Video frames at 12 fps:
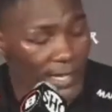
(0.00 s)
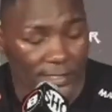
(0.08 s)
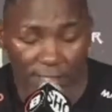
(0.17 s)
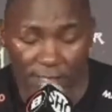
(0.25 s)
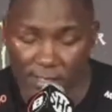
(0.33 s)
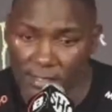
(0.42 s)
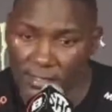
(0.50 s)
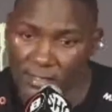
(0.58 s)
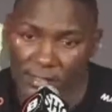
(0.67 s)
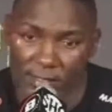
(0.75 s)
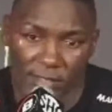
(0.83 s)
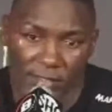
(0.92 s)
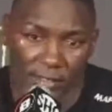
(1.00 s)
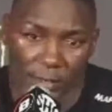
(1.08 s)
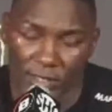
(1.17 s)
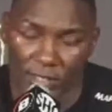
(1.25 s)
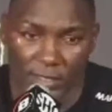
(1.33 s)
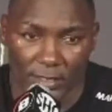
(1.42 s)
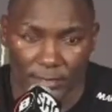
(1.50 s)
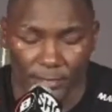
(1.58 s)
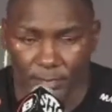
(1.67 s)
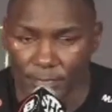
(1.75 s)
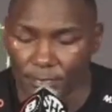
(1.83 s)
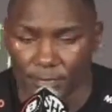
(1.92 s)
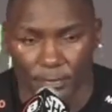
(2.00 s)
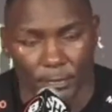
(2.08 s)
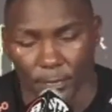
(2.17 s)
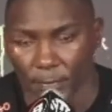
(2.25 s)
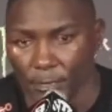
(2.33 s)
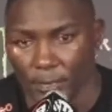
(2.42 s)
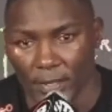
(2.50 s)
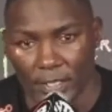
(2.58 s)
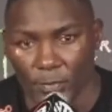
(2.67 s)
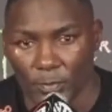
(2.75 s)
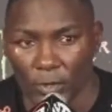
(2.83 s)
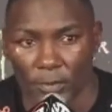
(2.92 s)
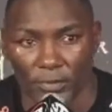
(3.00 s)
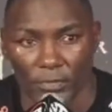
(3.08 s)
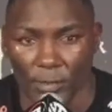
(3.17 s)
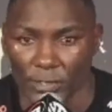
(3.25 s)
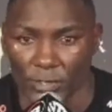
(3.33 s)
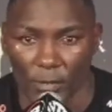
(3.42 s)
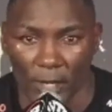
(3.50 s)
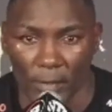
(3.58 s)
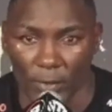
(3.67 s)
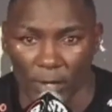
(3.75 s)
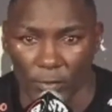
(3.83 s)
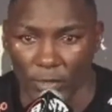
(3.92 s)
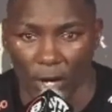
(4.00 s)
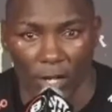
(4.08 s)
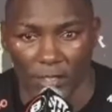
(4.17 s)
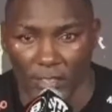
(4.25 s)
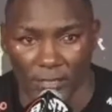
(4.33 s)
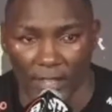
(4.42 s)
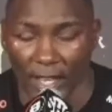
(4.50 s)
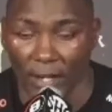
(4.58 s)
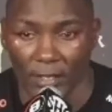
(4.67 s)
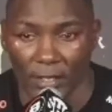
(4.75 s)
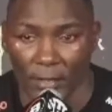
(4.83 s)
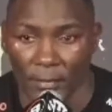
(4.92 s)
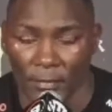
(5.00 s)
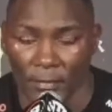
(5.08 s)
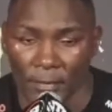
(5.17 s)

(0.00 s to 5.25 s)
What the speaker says: It was just a piss poor performance on my part, regardless of the outcome.